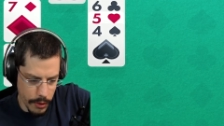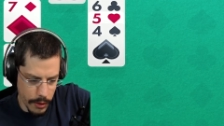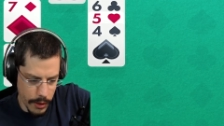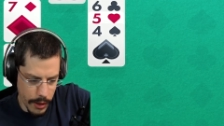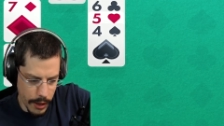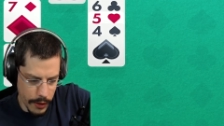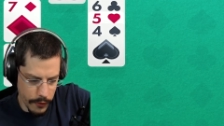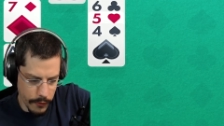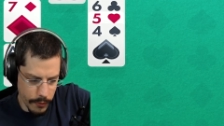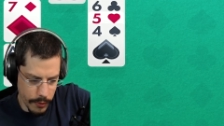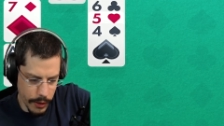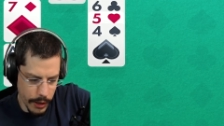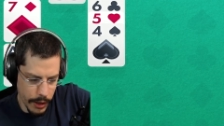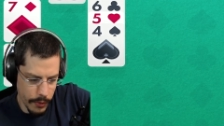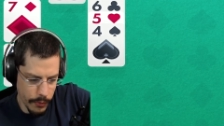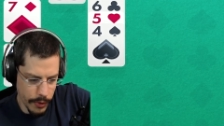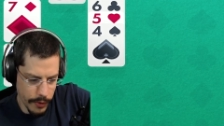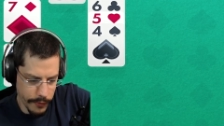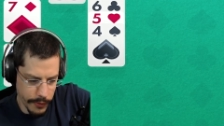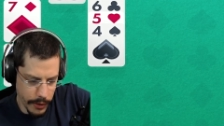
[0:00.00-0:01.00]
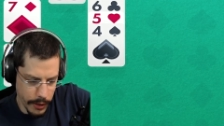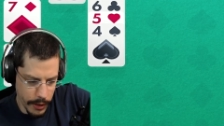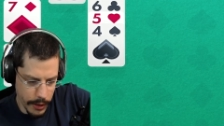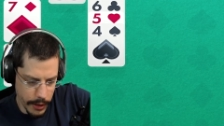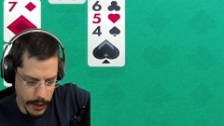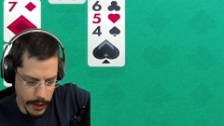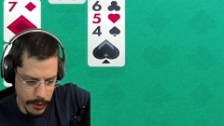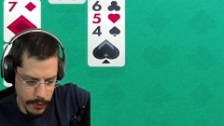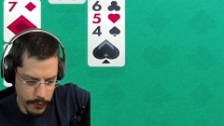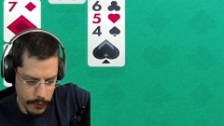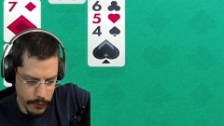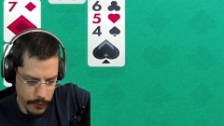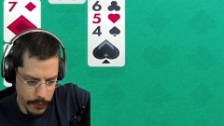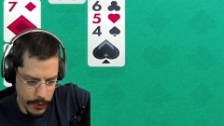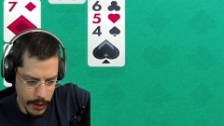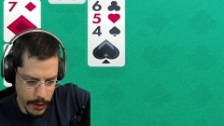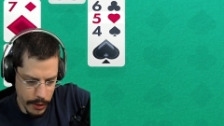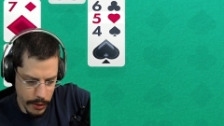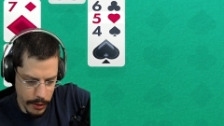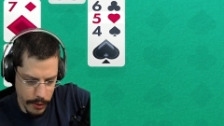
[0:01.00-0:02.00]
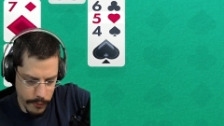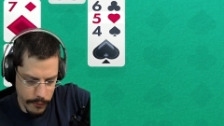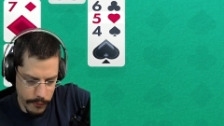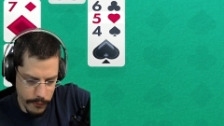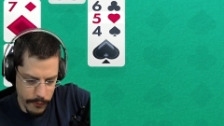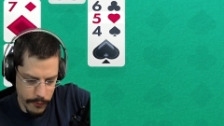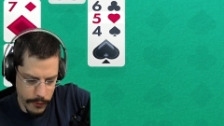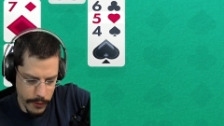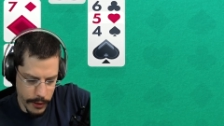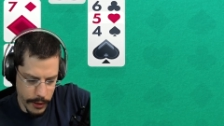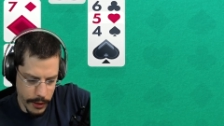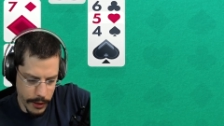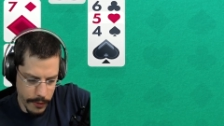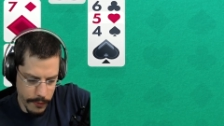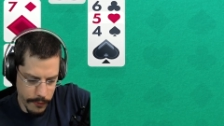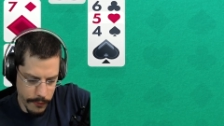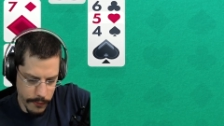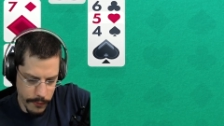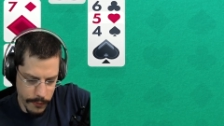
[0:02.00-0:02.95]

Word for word: That's what we need. We have a 9, a 3, 9, 5.